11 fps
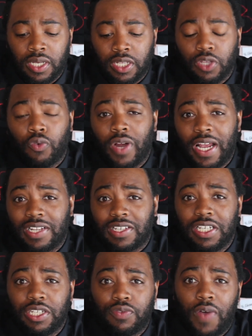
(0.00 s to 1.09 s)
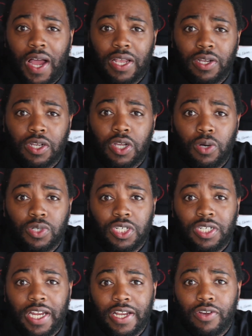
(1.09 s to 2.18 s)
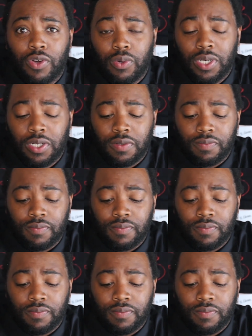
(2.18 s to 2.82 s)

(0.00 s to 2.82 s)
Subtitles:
the Redskins fired Coach Jay Gruden.